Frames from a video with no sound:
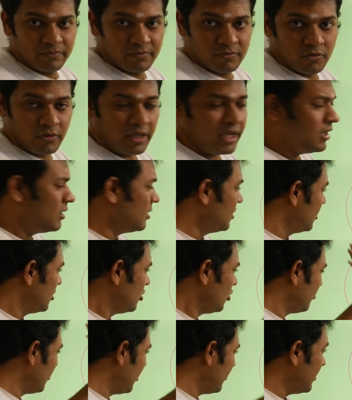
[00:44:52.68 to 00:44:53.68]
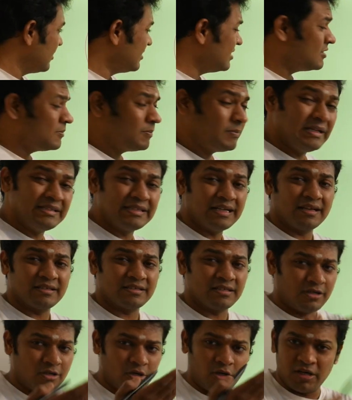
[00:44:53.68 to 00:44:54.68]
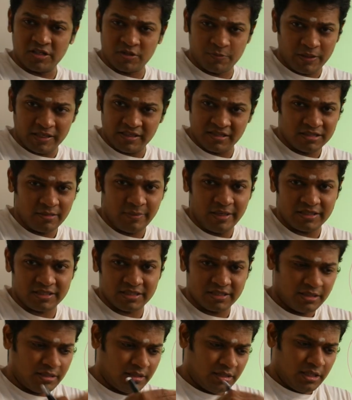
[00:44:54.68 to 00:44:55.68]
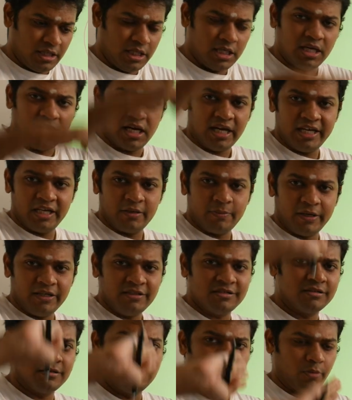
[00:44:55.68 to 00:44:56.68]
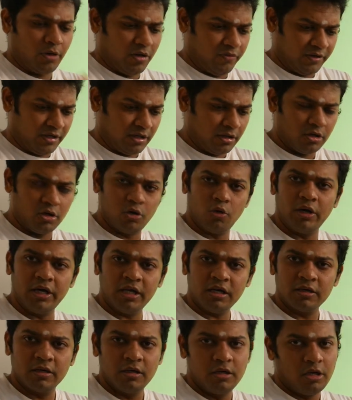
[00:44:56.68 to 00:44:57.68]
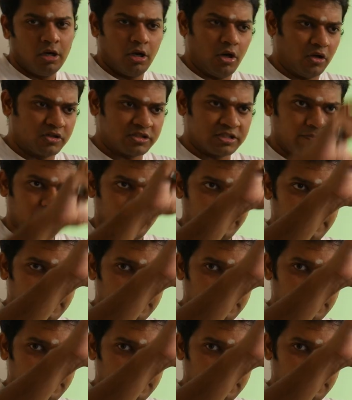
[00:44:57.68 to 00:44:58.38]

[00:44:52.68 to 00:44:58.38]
Okay, don't memorize this. Please understand. Cost price is the base. Higher price, profit. Lower, loss.